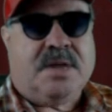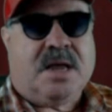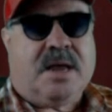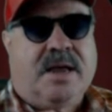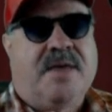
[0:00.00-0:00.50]

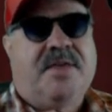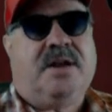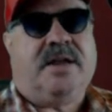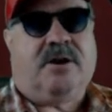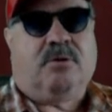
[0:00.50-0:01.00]
Yeah, that
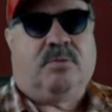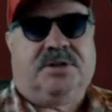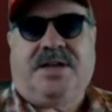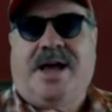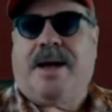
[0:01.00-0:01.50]
letter
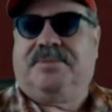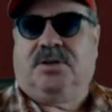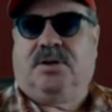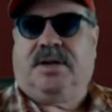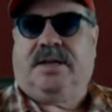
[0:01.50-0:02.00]
was
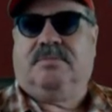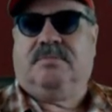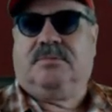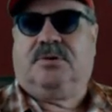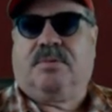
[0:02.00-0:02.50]
absolutely
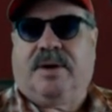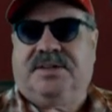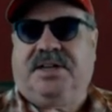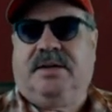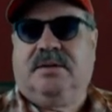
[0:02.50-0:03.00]

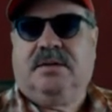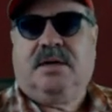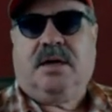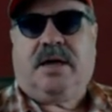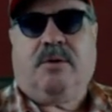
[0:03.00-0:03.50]
crazy.
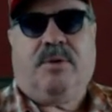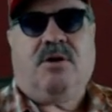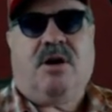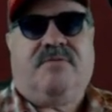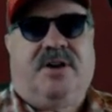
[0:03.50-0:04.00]
It went
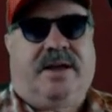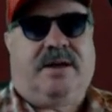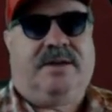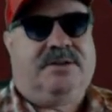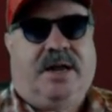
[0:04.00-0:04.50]
on for like,
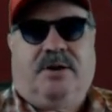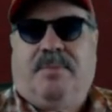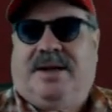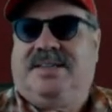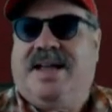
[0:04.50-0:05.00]
I don't know,
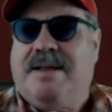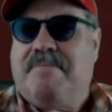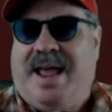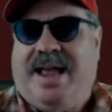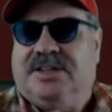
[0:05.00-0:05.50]
about 10
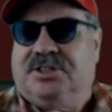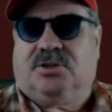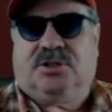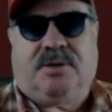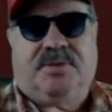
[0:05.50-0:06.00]
pages or
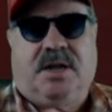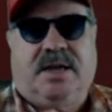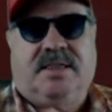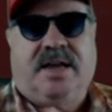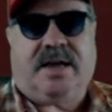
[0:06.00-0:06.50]
something
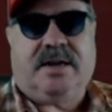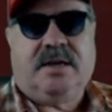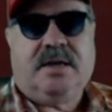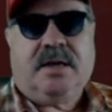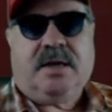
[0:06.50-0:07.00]
like that.
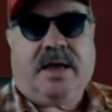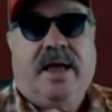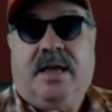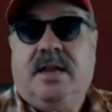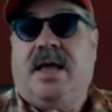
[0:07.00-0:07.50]

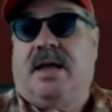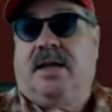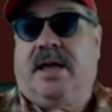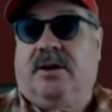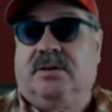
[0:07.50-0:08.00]
And in that
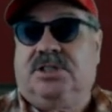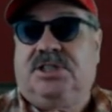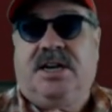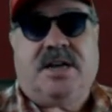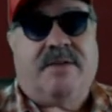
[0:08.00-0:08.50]
letter,
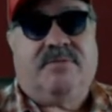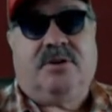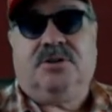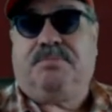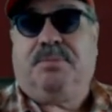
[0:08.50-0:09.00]
she
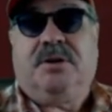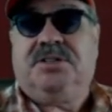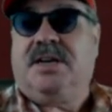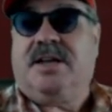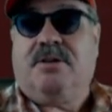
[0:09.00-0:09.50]
divulged
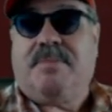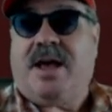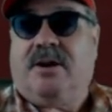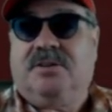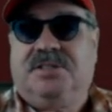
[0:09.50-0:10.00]
personnel
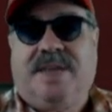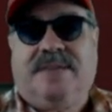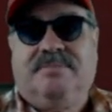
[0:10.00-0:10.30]
matters that